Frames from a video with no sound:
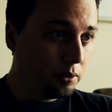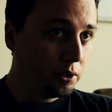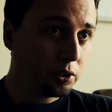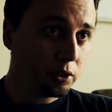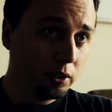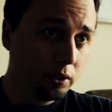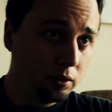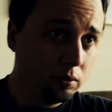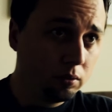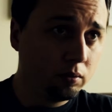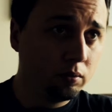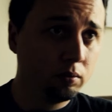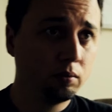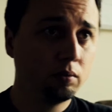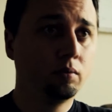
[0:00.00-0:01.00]
Is this good?
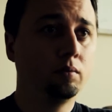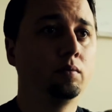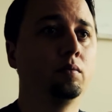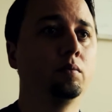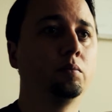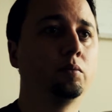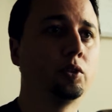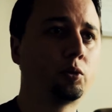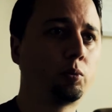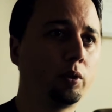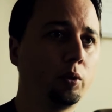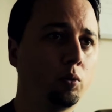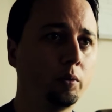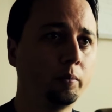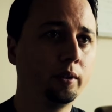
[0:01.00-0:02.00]
Is this where
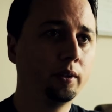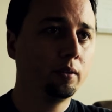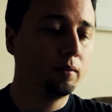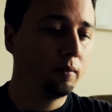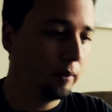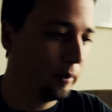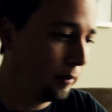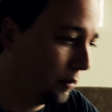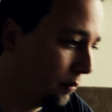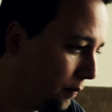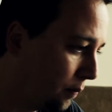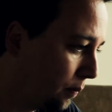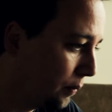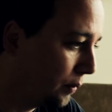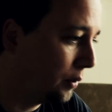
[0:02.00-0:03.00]
you want me?
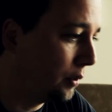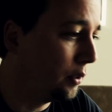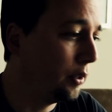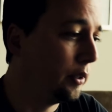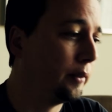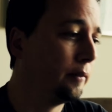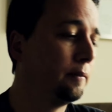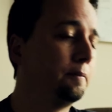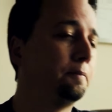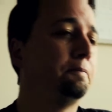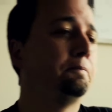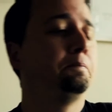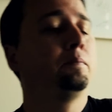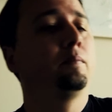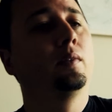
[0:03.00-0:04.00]
Alright.
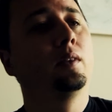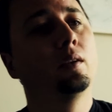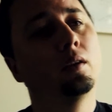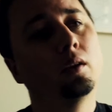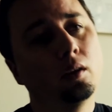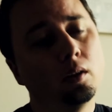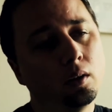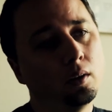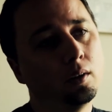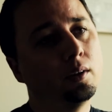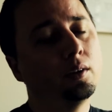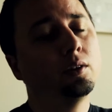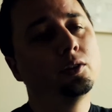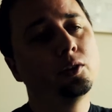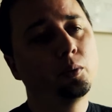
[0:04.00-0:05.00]

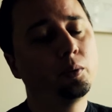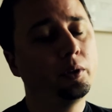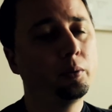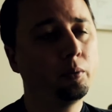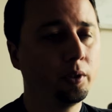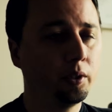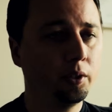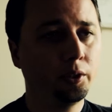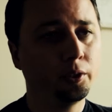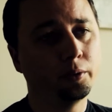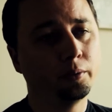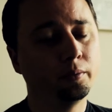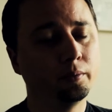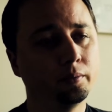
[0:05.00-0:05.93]
So what do you want to know?